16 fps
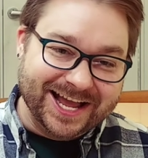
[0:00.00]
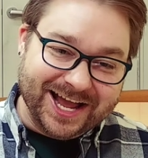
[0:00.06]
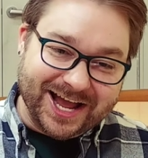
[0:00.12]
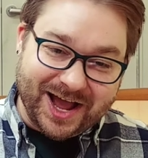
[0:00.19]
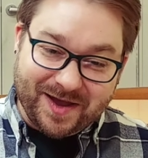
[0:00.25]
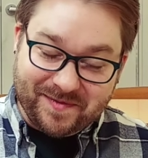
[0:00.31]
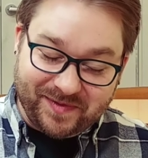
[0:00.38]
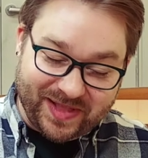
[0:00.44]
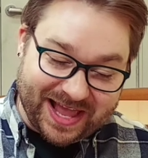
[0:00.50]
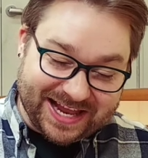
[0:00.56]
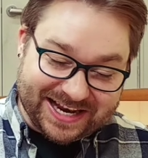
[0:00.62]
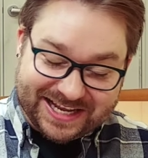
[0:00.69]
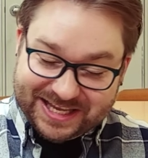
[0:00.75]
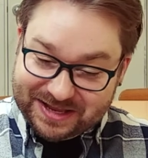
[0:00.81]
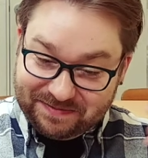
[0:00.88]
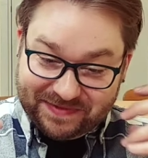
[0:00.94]
I plan to
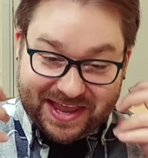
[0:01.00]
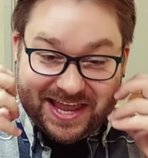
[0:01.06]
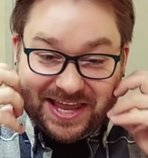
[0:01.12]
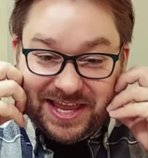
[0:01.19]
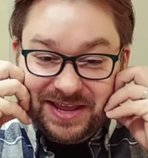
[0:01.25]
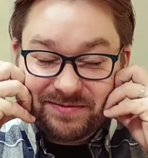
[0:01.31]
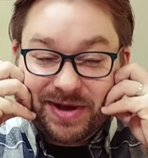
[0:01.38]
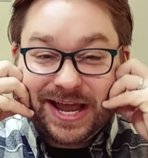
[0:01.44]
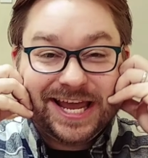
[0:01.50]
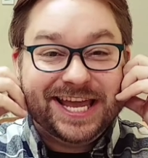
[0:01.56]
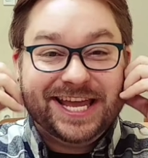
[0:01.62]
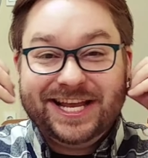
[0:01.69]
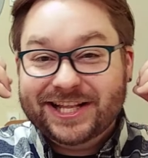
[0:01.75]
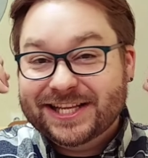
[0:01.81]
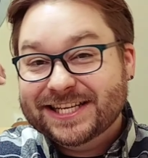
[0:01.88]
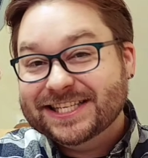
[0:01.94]
keep taking my
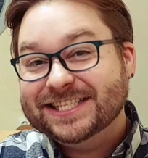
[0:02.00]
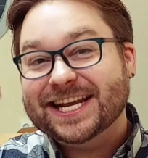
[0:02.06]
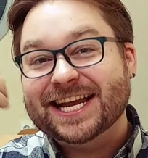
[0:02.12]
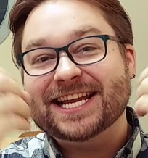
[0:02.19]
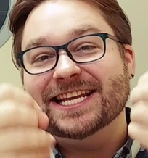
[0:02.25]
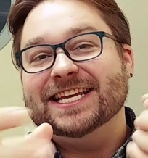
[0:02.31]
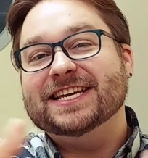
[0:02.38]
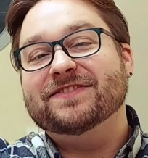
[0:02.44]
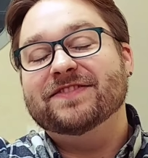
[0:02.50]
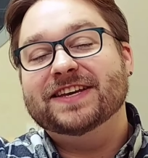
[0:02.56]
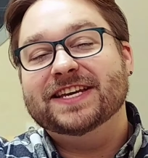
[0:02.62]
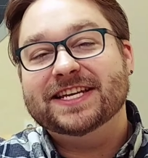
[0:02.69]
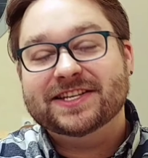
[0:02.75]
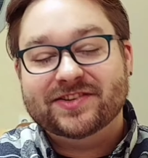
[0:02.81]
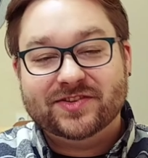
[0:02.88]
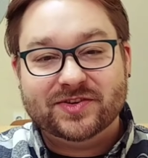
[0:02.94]
English and giving
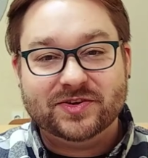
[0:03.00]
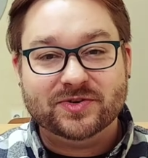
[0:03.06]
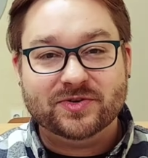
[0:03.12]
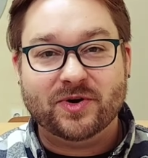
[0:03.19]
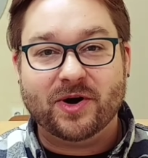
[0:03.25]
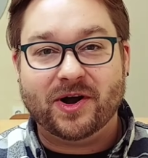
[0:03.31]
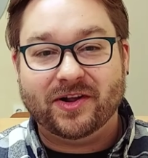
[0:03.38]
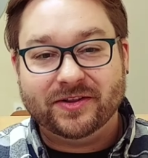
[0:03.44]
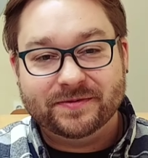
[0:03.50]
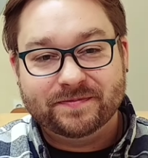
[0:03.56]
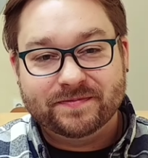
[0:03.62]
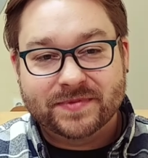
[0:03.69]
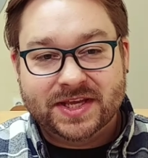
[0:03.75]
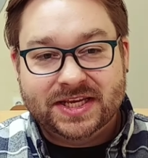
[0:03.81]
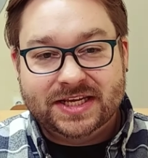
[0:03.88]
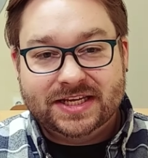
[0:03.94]
it to you all.
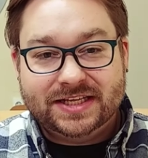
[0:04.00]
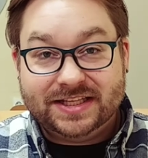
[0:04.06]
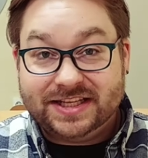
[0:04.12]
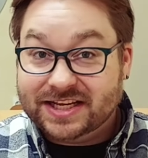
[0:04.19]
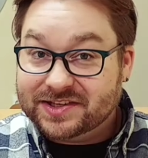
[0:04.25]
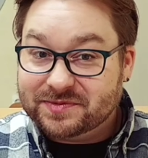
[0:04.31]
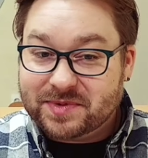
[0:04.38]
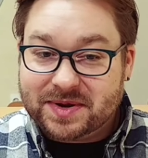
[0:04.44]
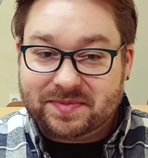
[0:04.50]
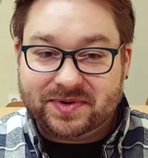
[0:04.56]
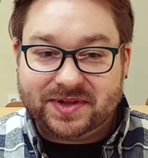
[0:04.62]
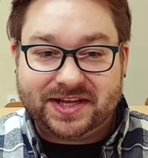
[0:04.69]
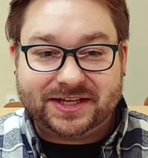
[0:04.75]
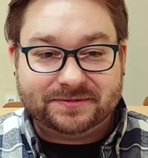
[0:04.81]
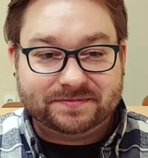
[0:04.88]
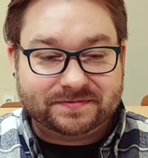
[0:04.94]
That's my
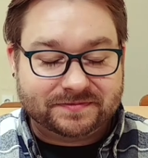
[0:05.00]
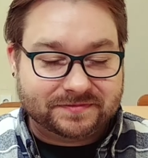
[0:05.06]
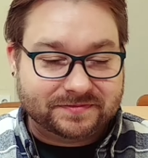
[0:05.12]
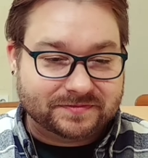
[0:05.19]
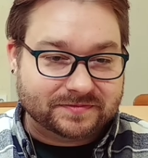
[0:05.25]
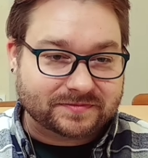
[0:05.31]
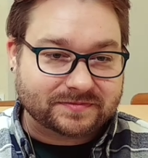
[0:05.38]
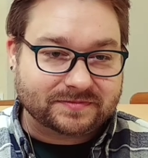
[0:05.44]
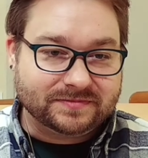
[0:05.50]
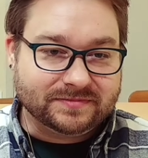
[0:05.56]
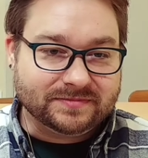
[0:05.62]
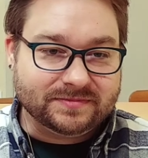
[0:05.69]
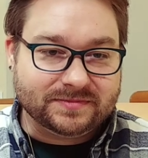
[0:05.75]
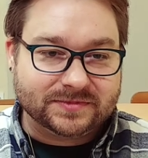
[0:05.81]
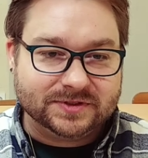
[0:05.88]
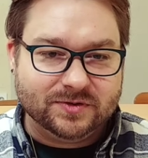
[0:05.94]
plan.
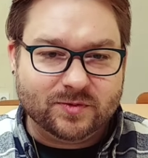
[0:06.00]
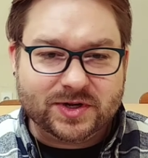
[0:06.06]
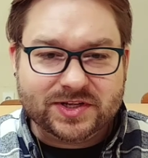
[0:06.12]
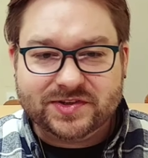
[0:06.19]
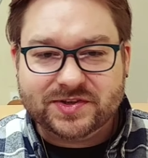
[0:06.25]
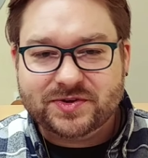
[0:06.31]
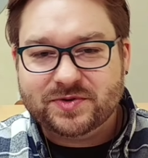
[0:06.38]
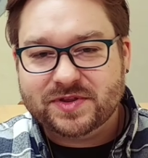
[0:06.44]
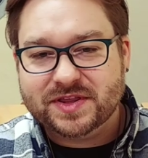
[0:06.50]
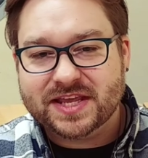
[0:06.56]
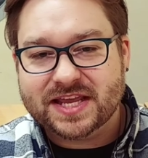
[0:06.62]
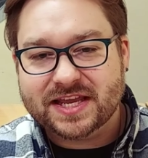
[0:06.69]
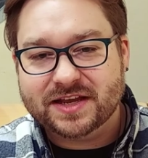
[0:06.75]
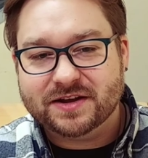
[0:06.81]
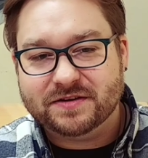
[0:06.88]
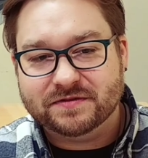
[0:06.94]
What do you
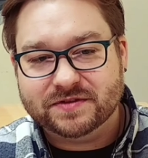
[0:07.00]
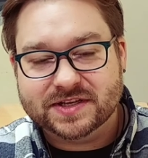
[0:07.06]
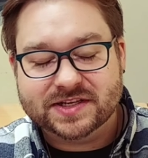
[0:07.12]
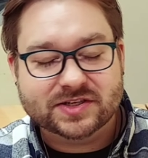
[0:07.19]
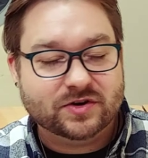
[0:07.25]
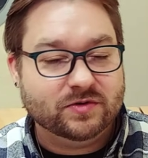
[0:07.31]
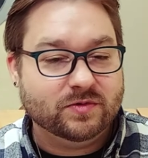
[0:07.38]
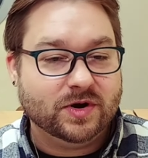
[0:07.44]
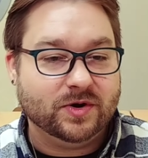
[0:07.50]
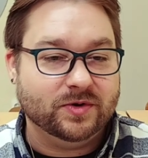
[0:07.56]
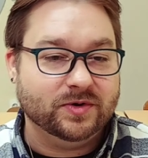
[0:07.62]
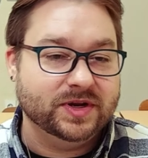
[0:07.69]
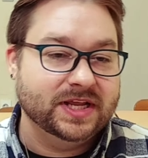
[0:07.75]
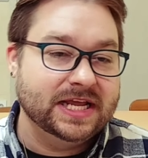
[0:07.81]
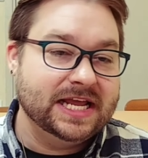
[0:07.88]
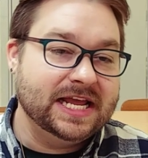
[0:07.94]
think of this
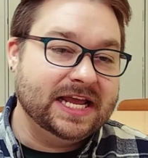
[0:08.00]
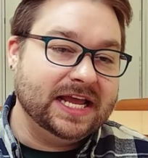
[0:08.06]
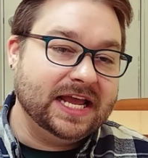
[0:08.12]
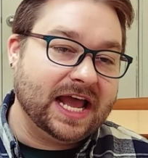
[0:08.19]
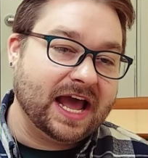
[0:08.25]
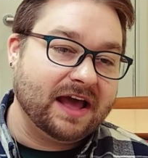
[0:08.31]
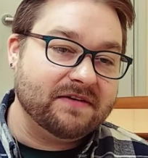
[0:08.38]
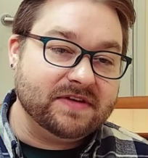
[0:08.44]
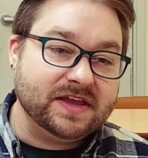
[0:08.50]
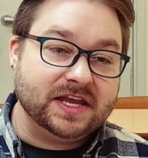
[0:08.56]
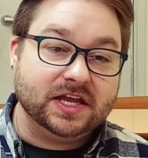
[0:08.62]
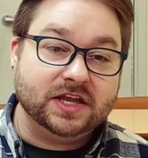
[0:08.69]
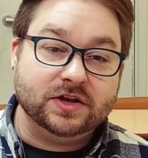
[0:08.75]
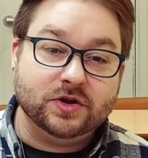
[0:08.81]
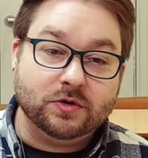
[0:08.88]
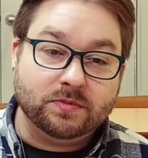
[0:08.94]
quote?
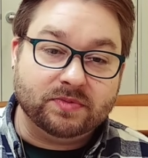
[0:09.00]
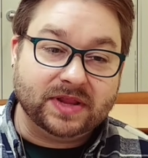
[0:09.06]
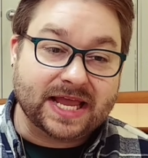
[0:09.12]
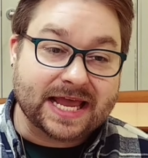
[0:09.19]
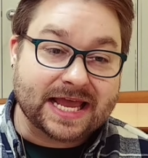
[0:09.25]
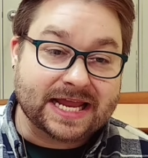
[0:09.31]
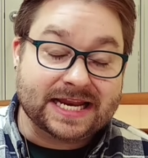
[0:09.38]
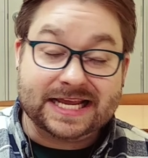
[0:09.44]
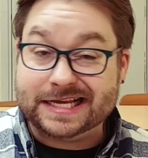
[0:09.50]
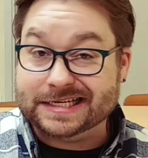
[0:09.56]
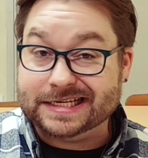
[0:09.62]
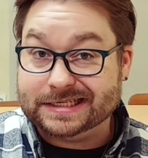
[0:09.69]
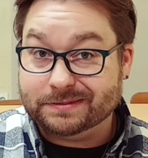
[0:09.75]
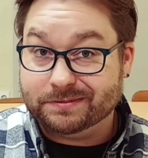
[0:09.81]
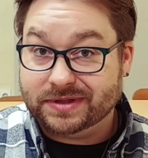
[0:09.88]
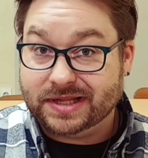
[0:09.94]
Having no plan is
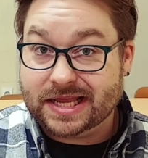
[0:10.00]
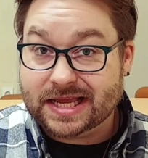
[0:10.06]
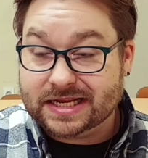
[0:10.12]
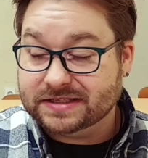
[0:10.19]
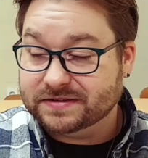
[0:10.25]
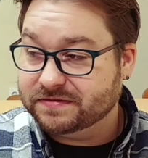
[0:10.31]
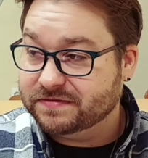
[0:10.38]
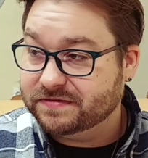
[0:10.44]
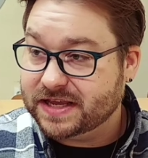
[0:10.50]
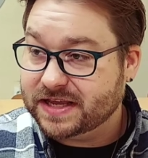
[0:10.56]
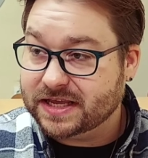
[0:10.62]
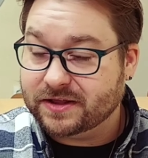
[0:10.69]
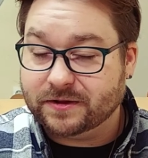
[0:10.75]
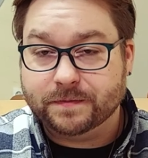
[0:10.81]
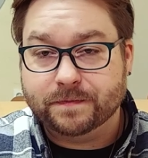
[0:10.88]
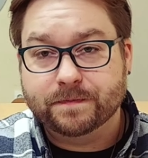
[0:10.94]
a plan to fail.